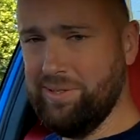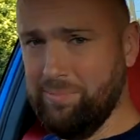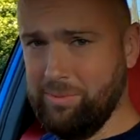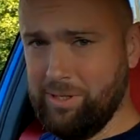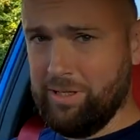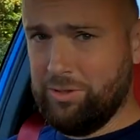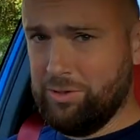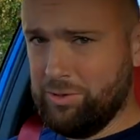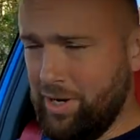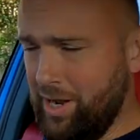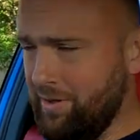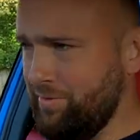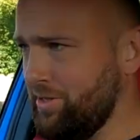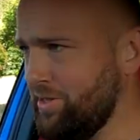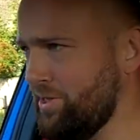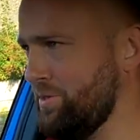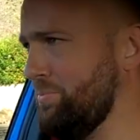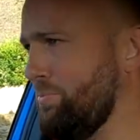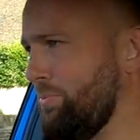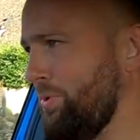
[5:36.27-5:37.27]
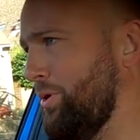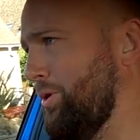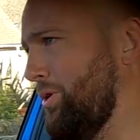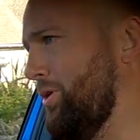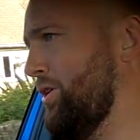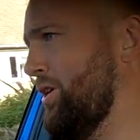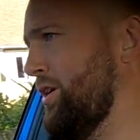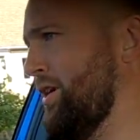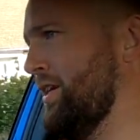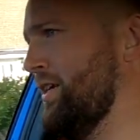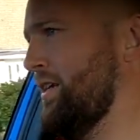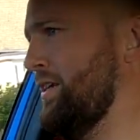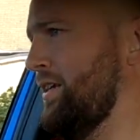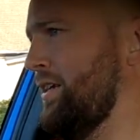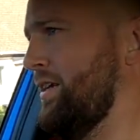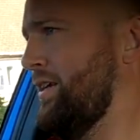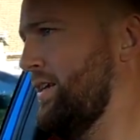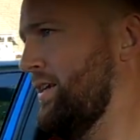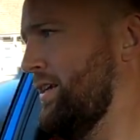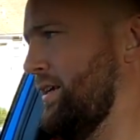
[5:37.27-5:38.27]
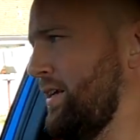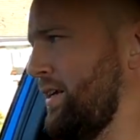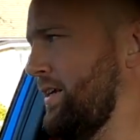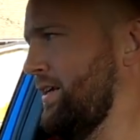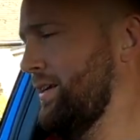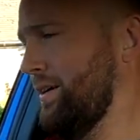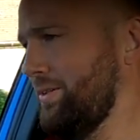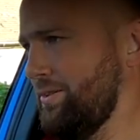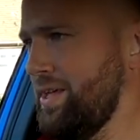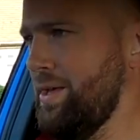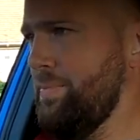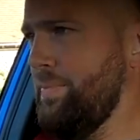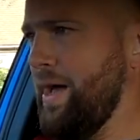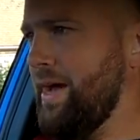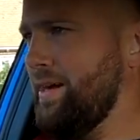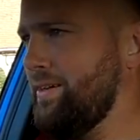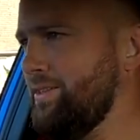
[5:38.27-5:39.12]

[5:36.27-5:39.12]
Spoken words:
I'm going to drive it some more and I'll get back